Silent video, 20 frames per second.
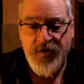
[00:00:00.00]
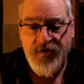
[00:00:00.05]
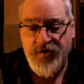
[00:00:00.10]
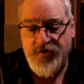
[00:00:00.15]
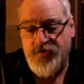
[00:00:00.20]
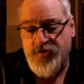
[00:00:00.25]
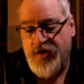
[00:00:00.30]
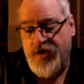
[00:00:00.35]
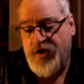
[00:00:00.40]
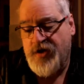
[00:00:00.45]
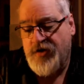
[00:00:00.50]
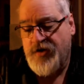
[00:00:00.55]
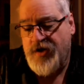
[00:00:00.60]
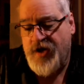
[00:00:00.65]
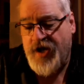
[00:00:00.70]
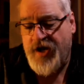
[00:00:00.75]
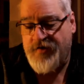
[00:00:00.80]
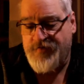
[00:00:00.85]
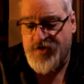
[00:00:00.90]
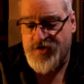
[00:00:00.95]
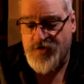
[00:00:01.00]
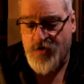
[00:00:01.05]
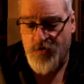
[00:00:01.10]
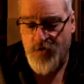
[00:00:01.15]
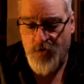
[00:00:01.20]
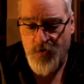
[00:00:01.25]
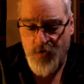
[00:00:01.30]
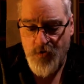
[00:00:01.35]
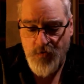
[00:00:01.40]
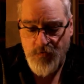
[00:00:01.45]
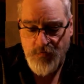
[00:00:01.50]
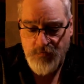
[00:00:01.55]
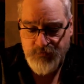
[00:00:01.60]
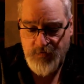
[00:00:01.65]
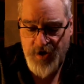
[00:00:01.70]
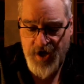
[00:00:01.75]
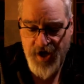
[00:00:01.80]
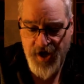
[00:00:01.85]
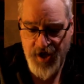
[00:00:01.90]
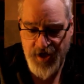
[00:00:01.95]
So here you have this whole
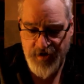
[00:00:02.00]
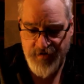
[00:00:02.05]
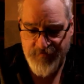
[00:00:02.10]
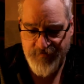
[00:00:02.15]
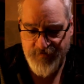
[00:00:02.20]
kind of